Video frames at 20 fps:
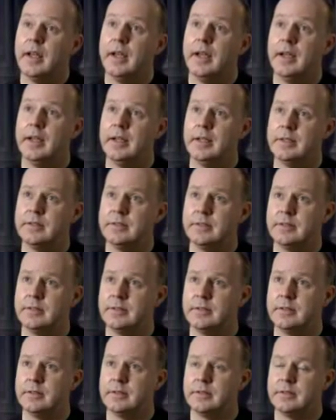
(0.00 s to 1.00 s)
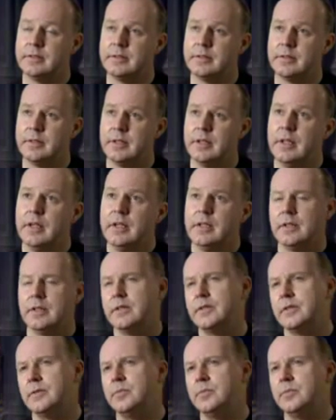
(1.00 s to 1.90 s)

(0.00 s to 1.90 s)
and there's